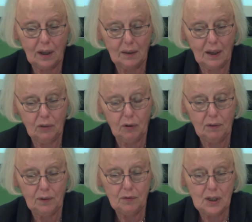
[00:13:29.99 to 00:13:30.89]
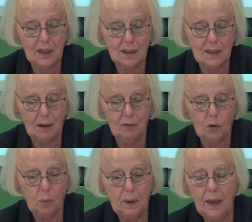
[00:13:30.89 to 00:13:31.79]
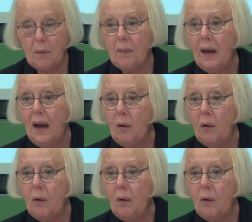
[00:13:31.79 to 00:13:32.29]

I think, at 3:15. It's now 4 p.m.